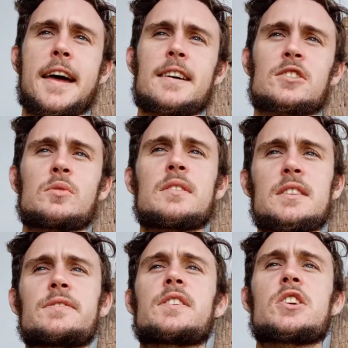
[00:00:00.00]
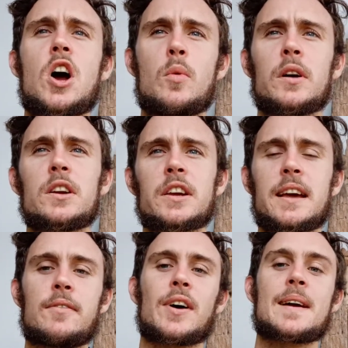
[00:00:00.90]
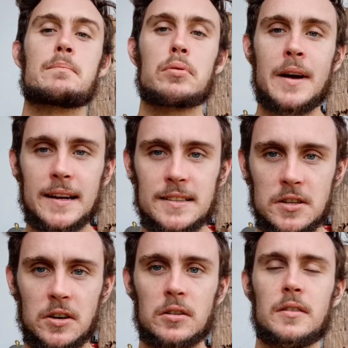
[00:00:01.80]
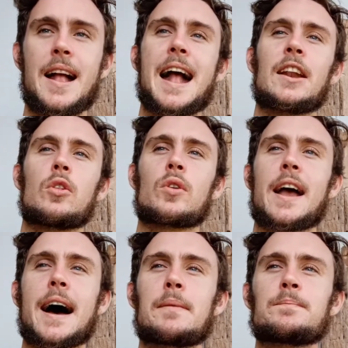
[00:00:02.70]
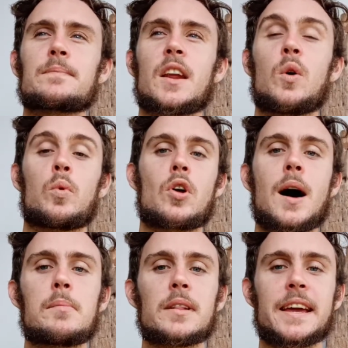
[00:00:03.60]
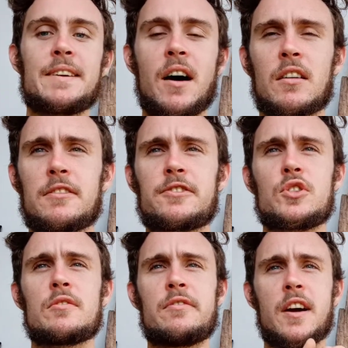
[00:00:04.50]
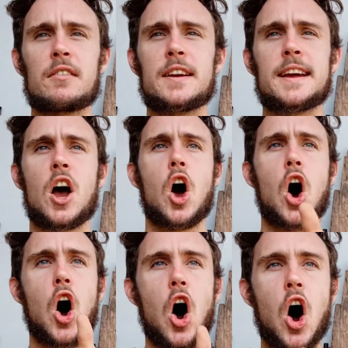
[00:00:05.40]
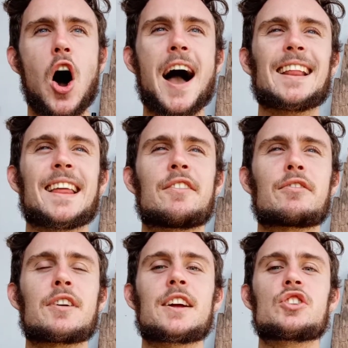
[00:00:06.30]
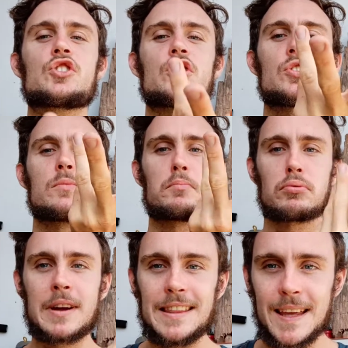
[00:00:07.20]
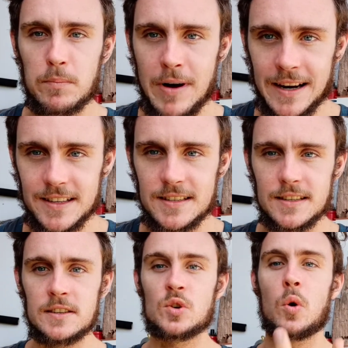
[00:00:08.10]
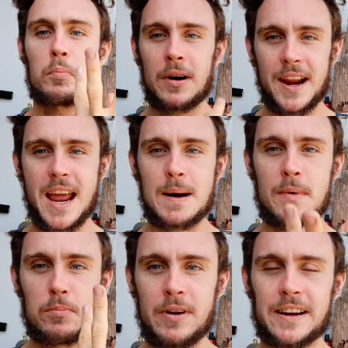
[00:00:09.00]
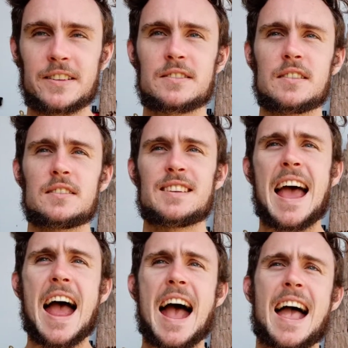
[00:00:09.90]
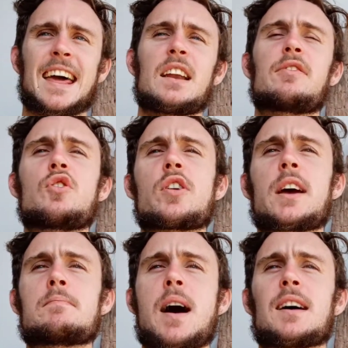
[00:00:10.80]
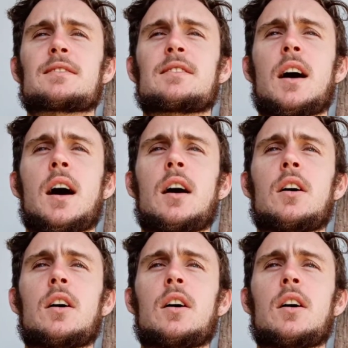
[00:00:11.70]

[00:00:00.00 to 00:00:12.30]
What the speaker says: So in this video we're going to get very practical and look at what I believe are a few very high leverage breathing practices or pranayama practices, and if you can master